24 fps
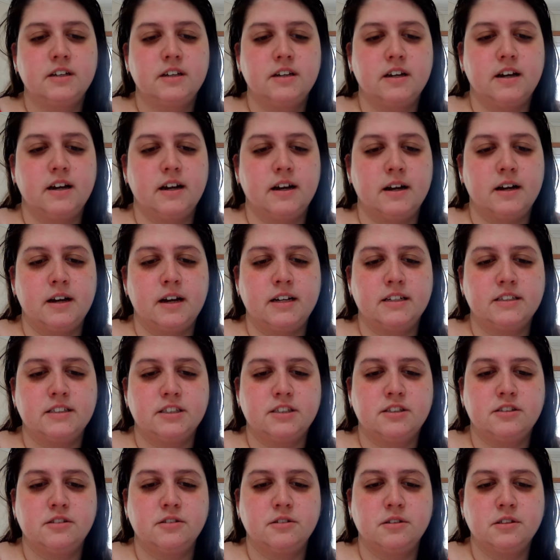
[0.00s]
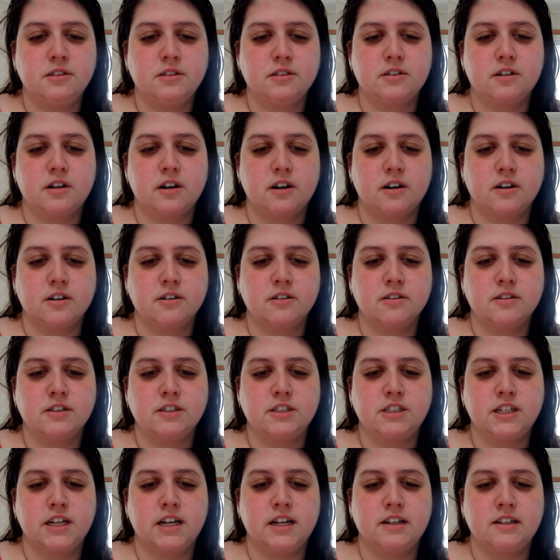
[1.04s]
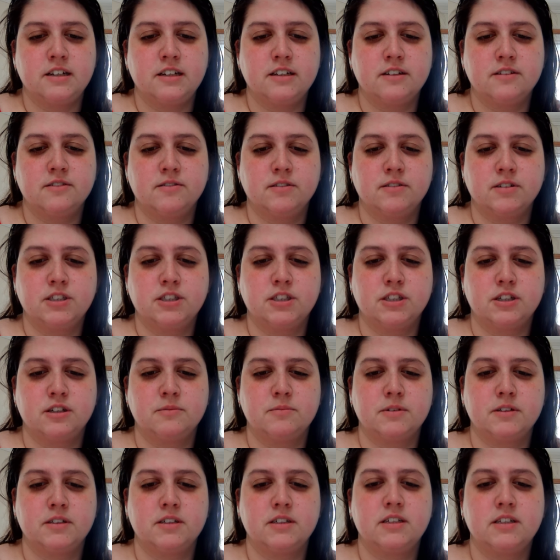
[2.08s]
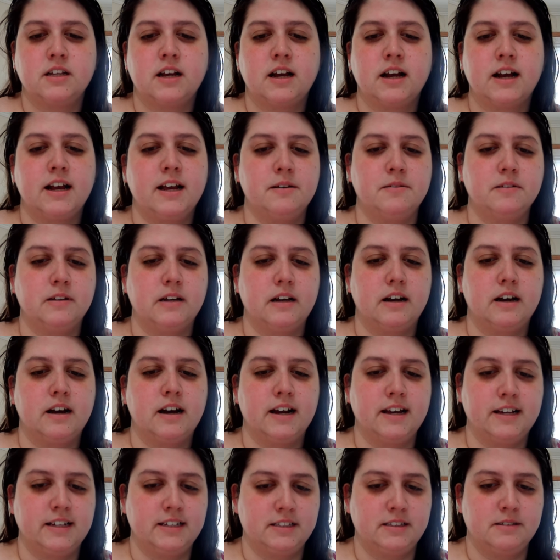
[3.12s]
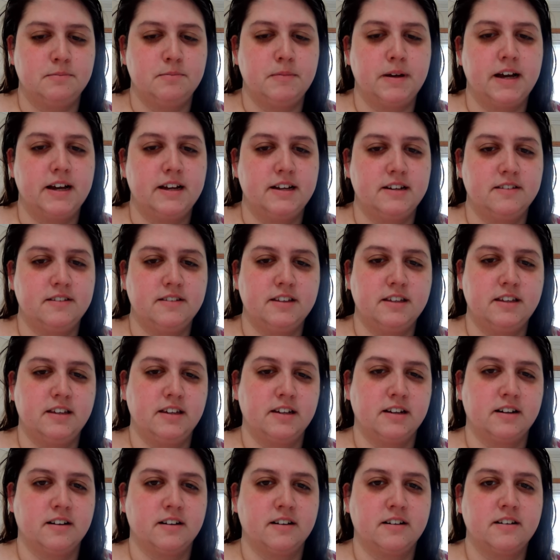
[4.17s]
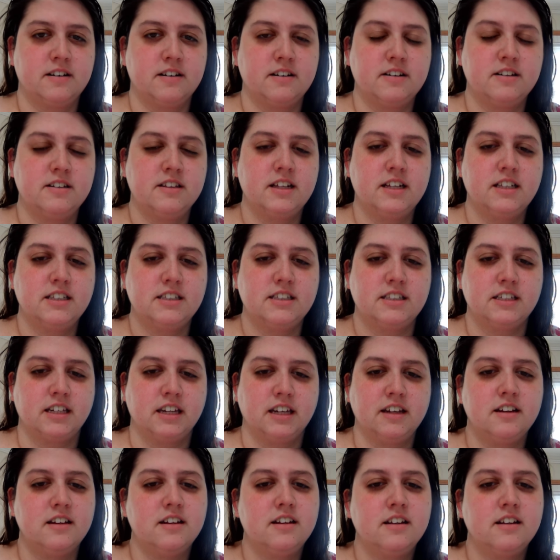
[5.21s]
Uh, as a student, Carl, the janitor, was Shermer High, High's Man of the Year. Oh, that's neat.